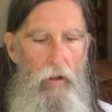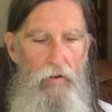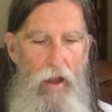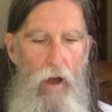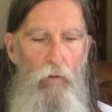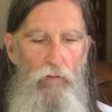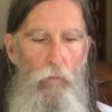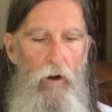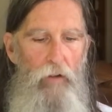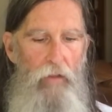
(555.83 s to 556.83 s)
Now is
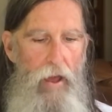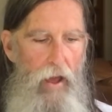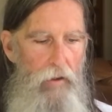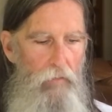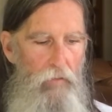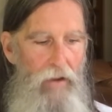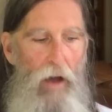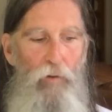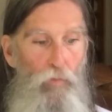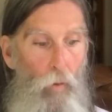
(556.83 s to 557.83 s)
where it's at.
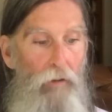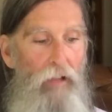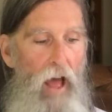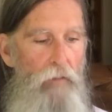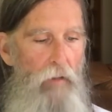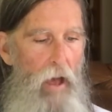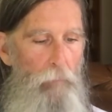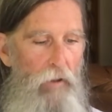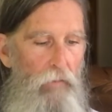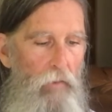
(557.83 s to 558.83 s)
Now is where life
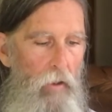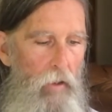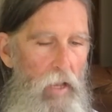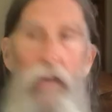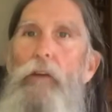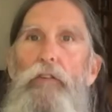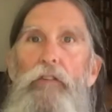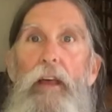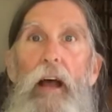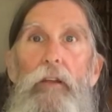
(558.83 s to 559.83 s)
happens. In a
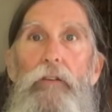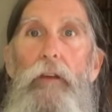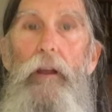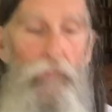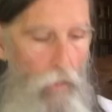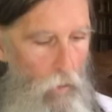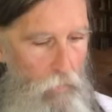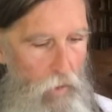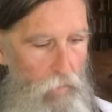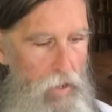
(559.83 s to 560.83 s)
sense, it's all
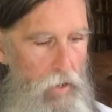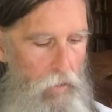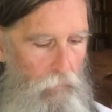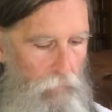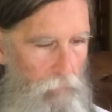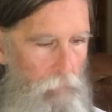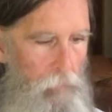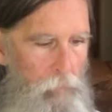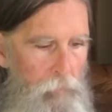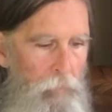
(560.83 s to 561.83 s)
there is.
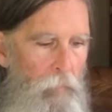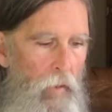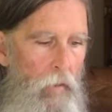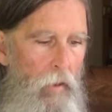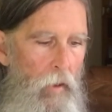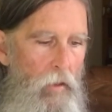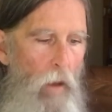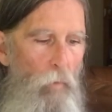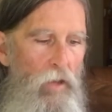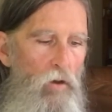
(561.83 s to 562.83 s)

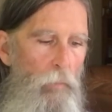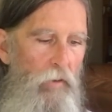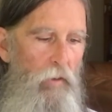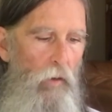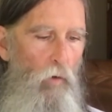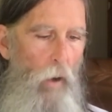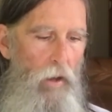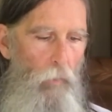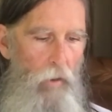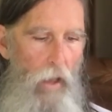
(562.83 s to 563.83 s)
Yet we humans get
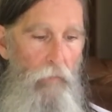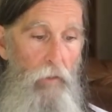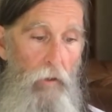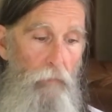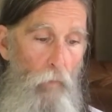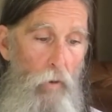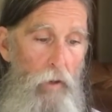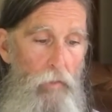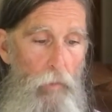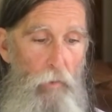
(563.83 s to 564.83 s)
quite creative and avoid
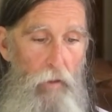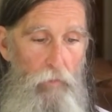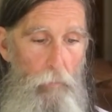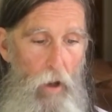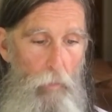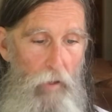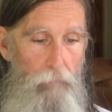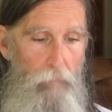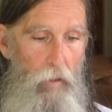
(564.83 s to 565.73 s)
in the present moment.